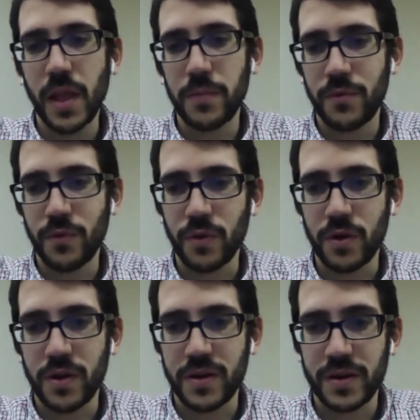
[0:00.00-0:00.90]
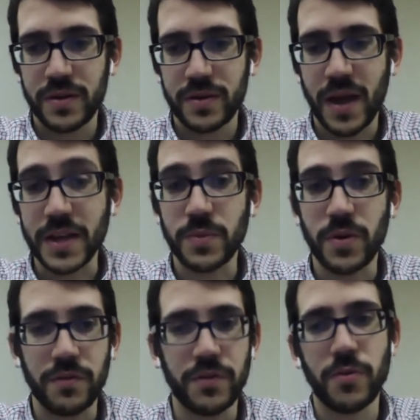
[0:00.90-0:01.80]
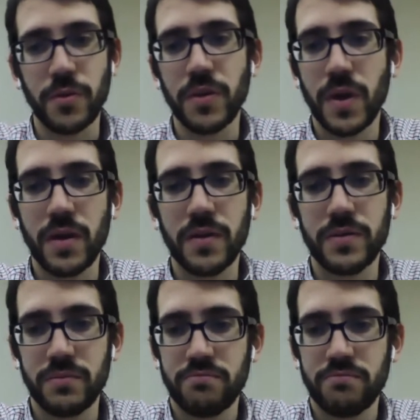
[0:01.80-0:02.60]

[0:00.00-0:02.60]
for Hasbro have done really well, and